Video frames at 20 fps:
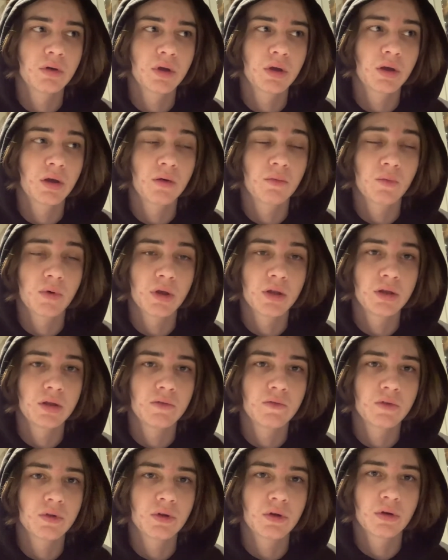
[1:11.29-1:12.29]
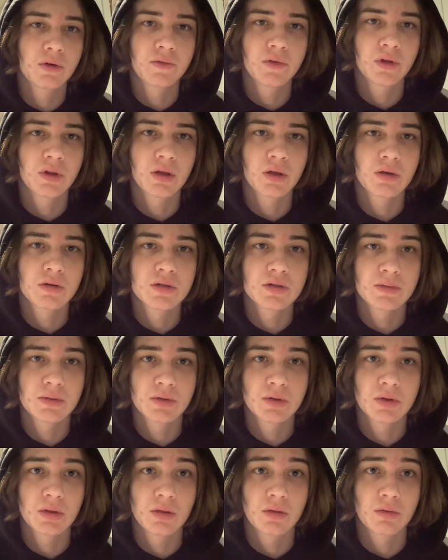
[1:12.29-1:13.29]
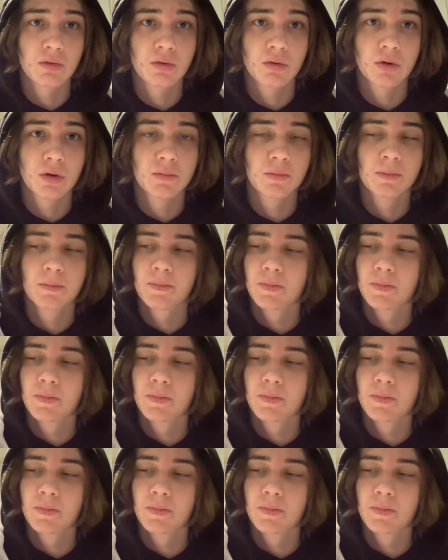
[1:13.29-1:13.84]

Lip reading: I felt like I was about to throw up,